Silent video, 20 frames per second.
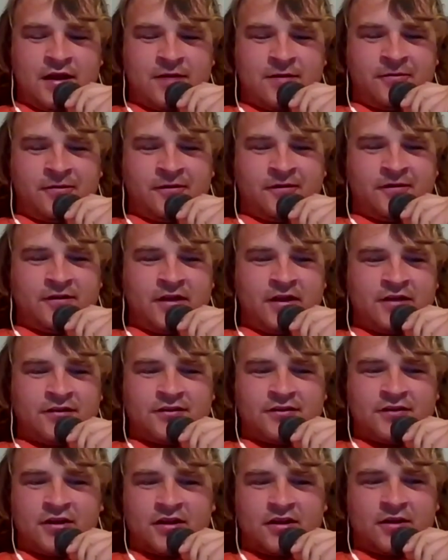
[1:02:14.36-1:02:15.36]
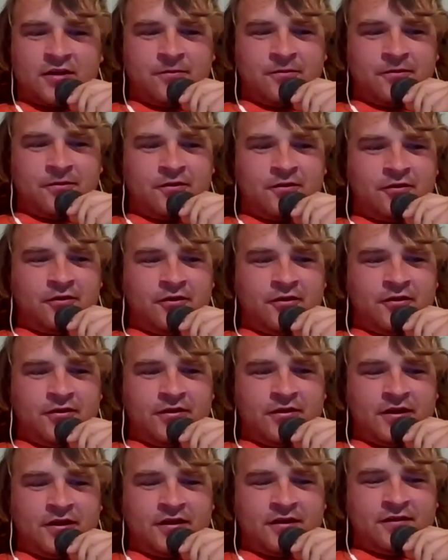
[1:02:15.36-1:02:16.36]
being said, I just got a couple of
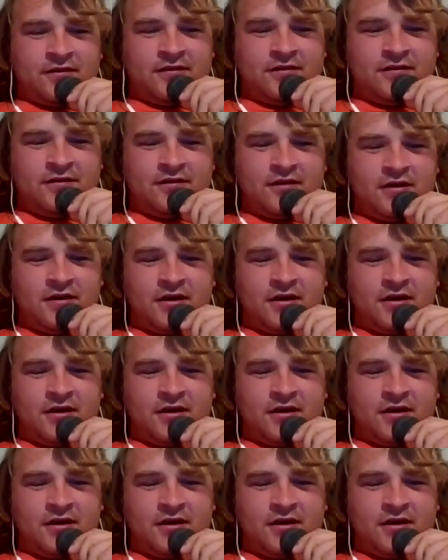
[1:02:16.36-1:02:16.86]
little things.